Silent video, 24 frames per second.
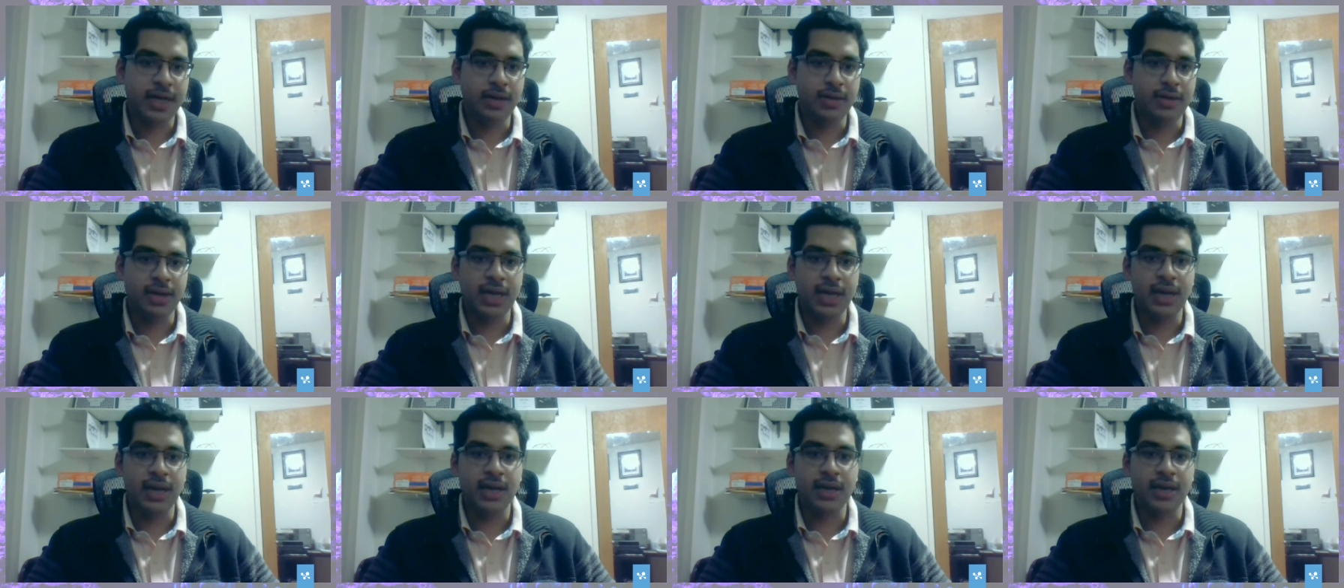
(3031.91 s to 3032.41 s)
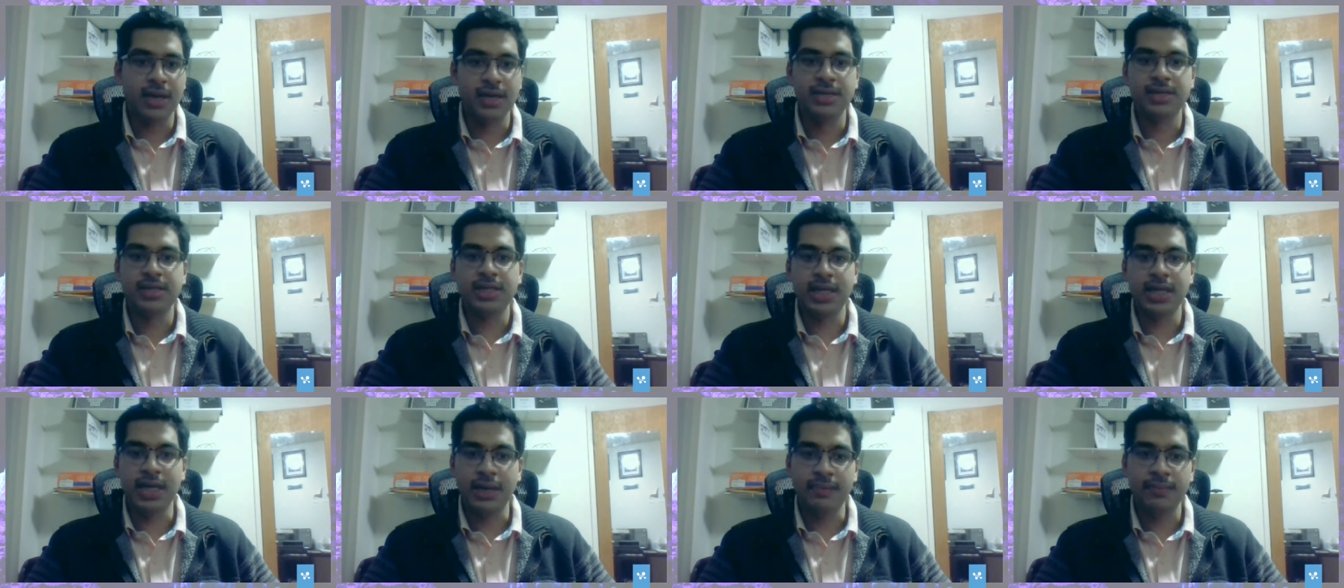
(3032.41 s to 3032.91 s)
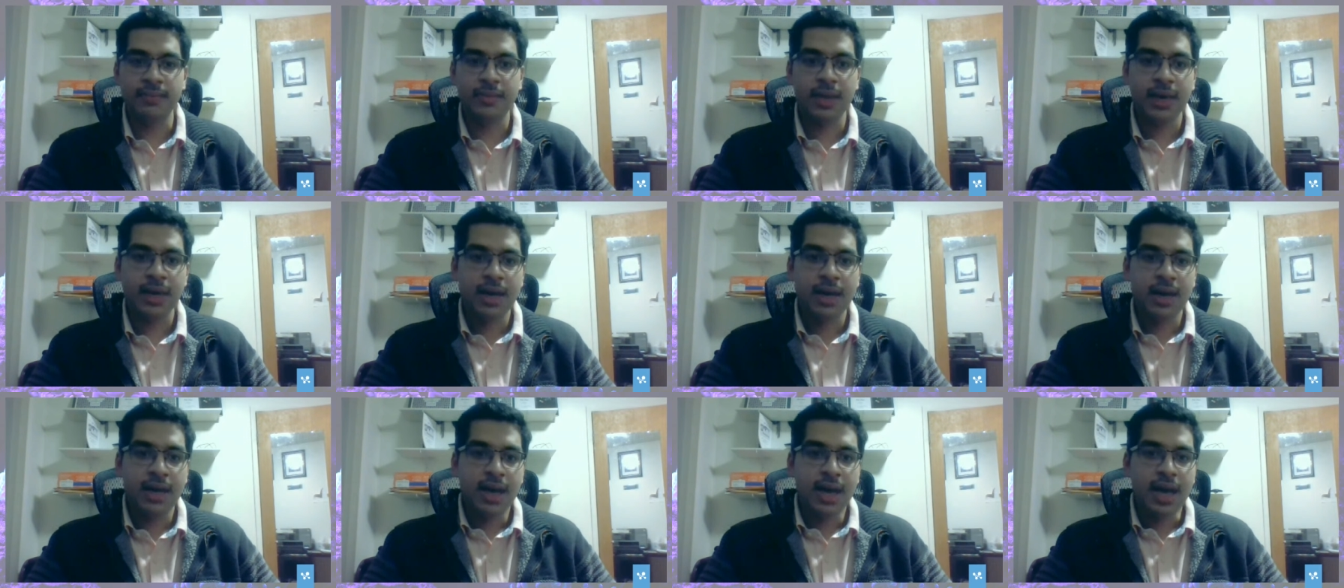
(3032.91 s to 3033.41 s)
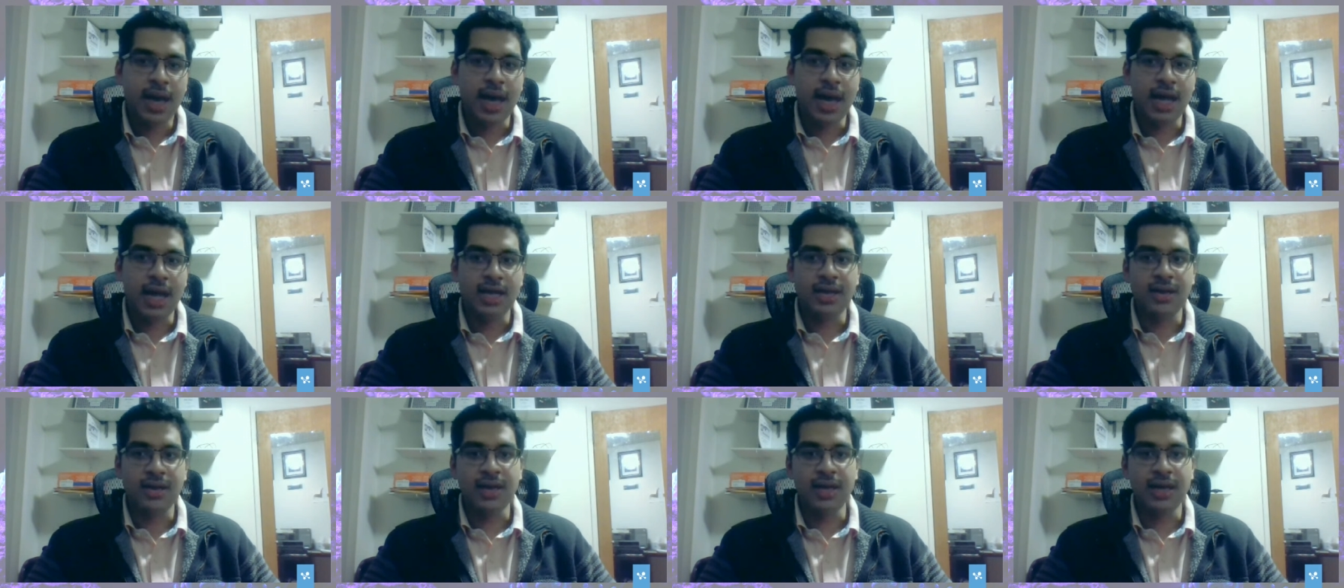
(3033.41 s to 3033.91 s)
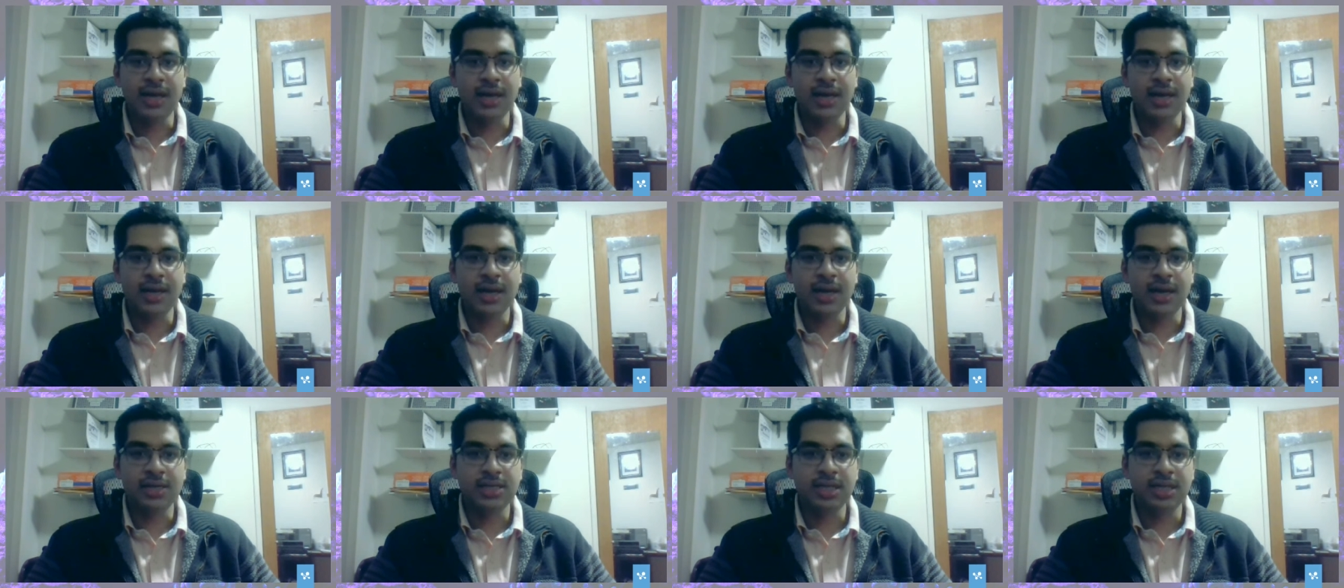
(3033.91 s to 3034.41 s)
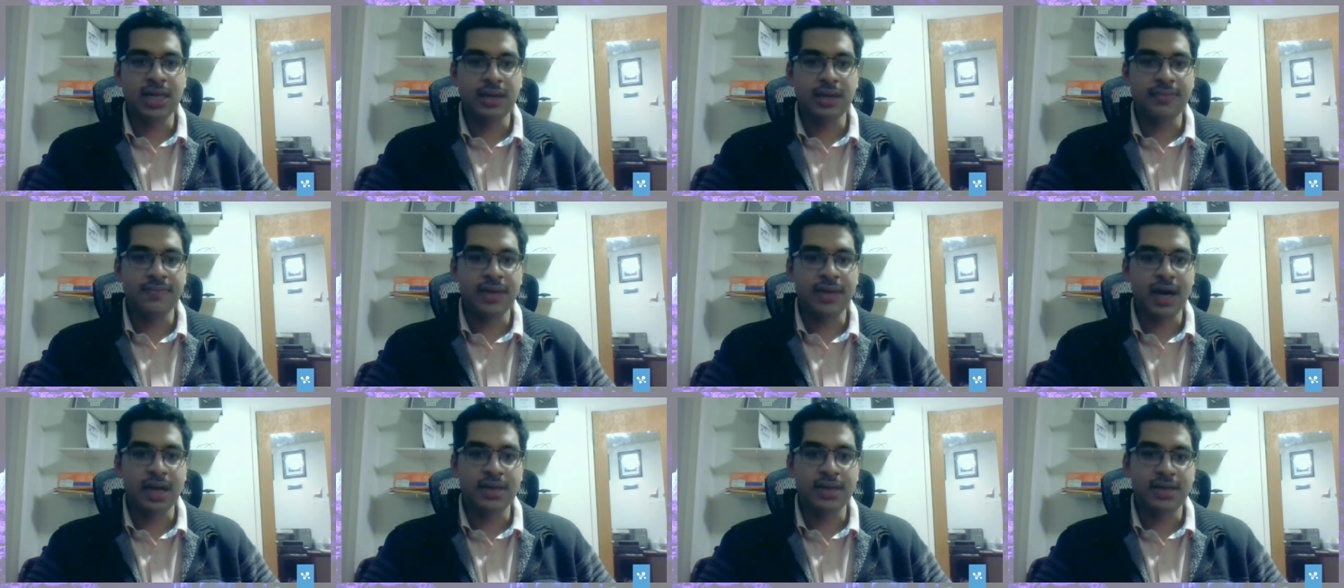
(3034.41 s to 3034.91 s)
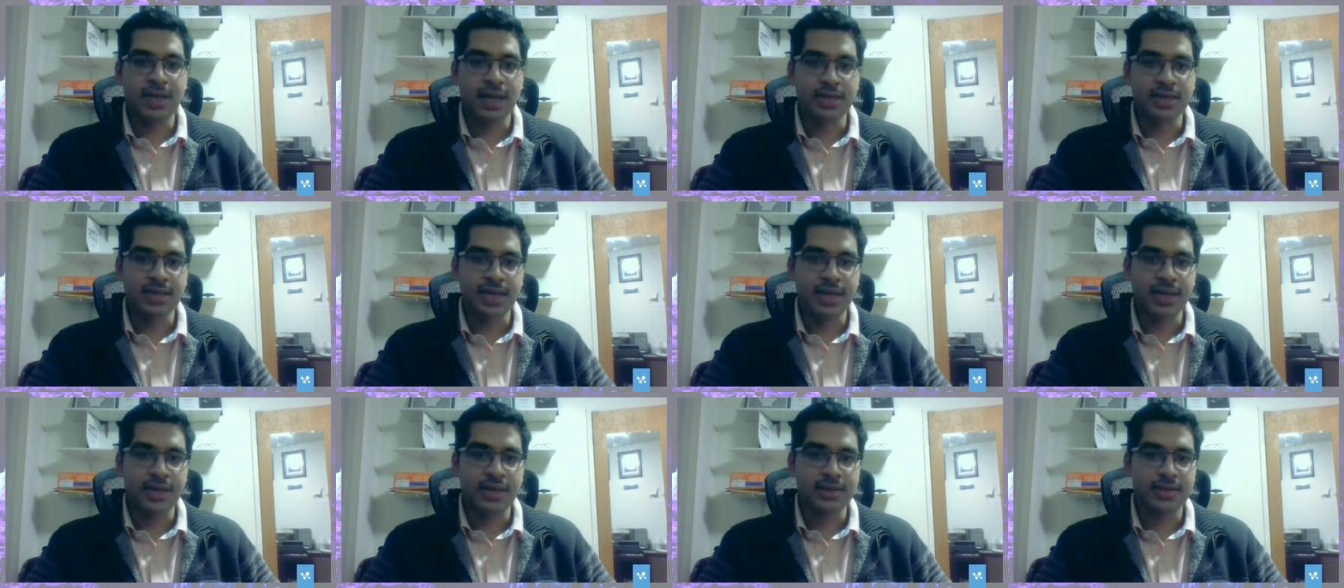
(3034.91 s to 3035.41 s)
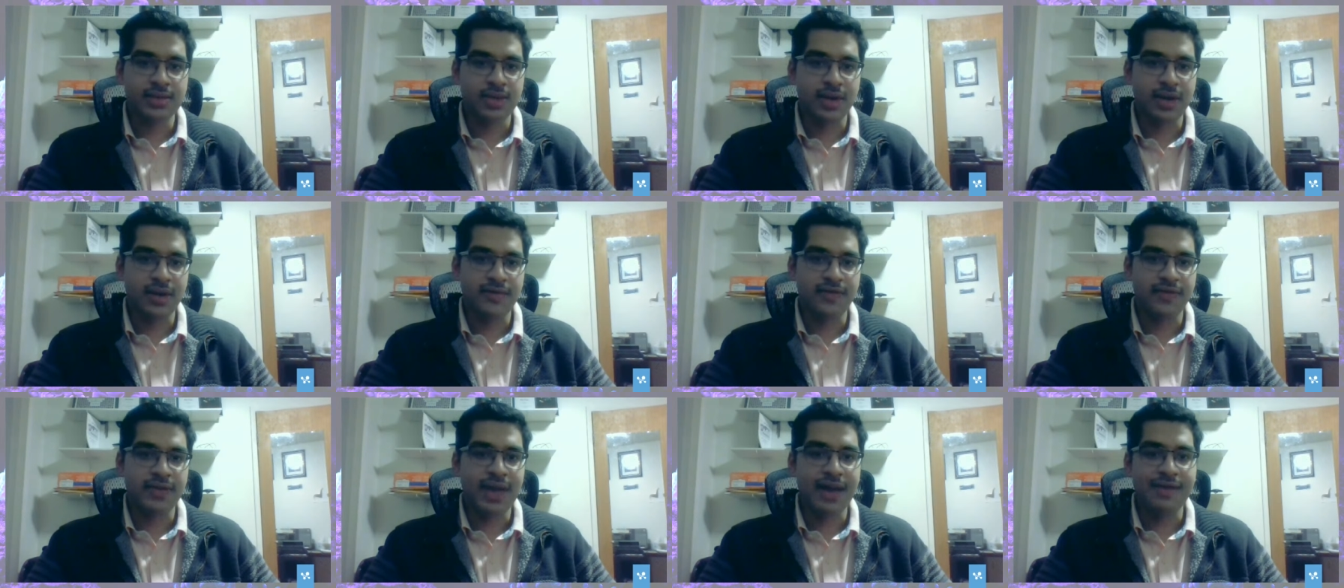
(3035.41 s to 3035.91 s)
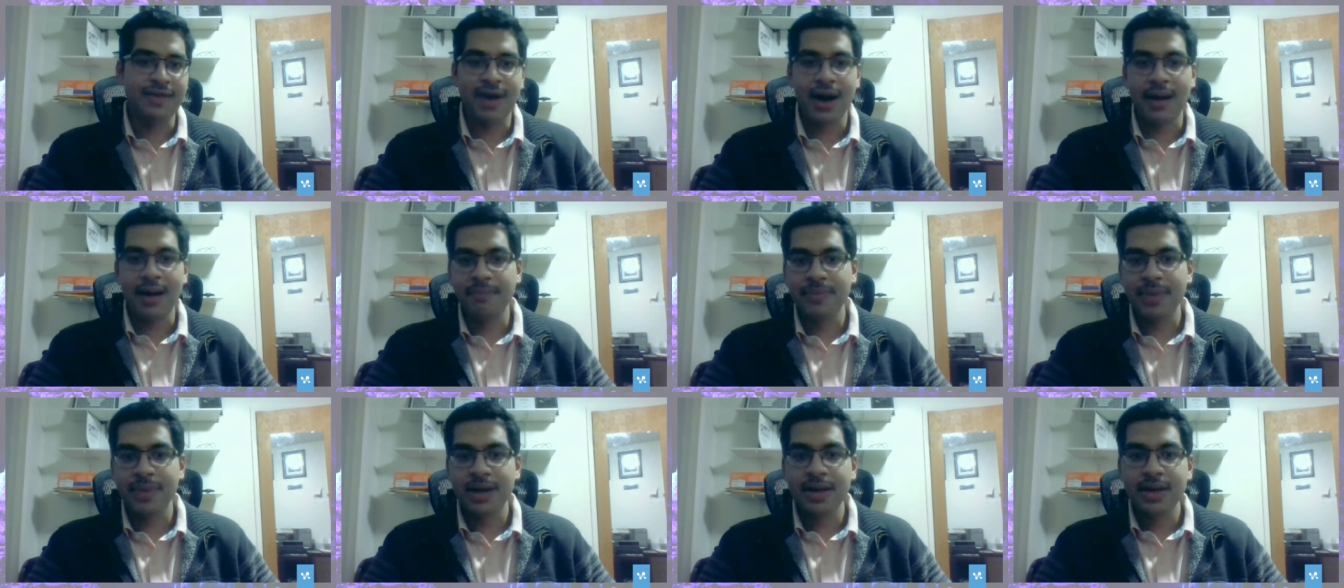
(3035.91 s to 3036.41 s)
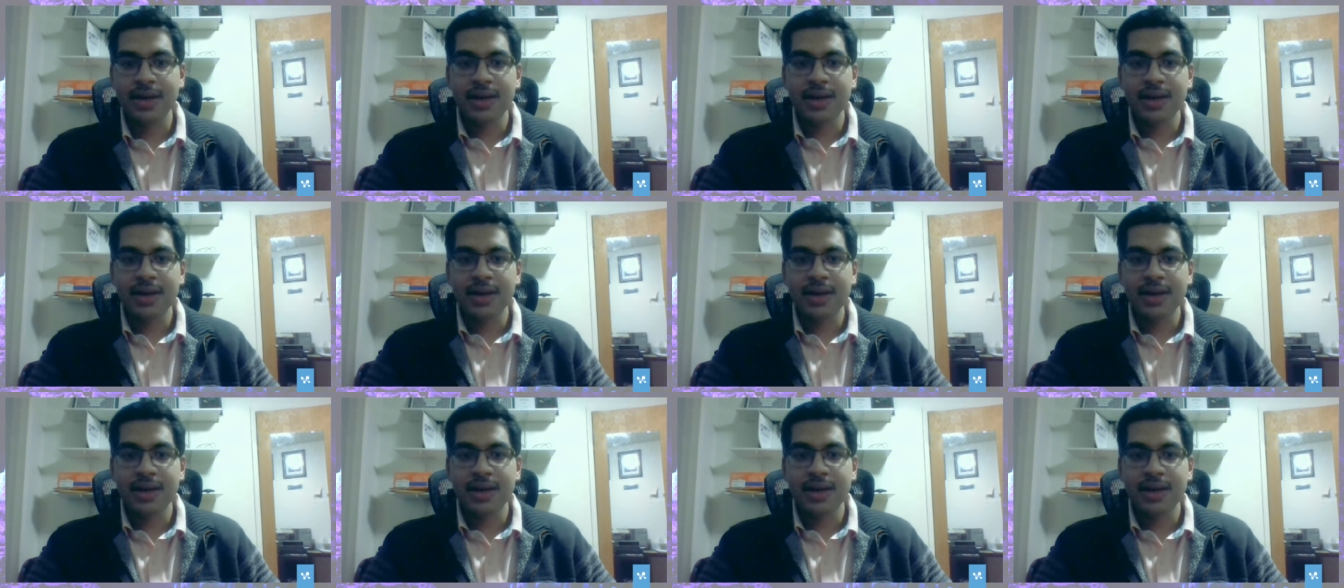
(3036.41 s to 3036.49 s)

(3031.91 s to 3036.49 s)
You need a good team, and you need a team that doesn't sort of give up.